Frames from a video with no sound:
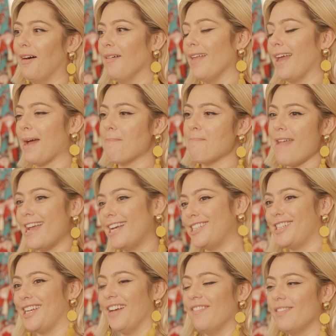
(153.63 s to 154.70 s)
like a
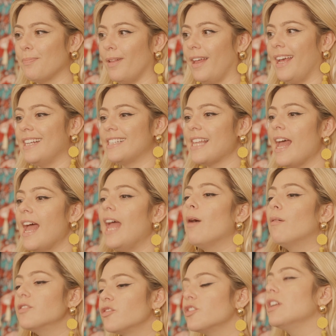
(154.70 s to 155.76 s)
makeshift place, it
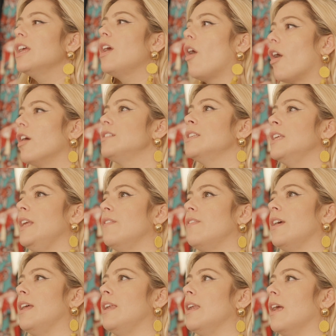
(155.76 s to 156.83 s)
was really hard to
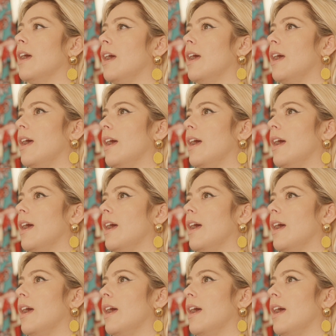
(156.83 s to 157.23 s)
even